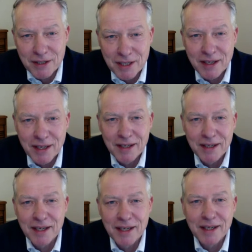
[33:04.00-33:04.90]

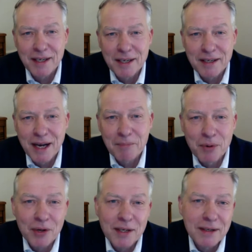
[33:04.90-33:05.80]
That
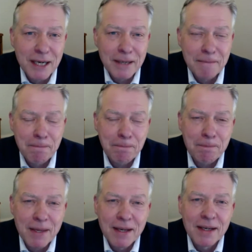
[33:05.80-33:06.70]
book
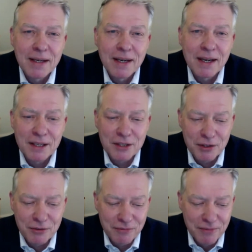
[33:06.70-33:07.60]
sort
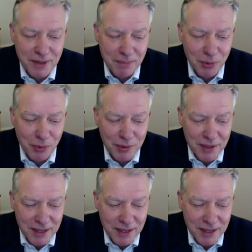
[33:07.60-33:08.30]
of brought